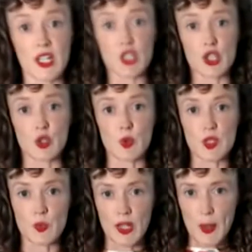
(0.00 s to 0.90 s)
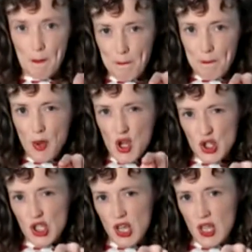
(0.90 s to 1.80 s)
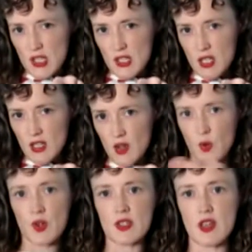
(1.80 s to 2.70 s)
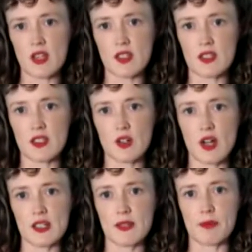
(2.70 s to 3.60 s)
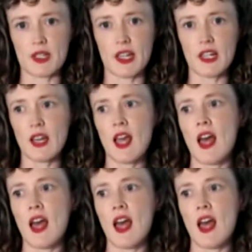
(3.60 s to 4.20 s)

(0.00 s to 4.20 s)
gonna do is we're gonna push it horizontally across the plate.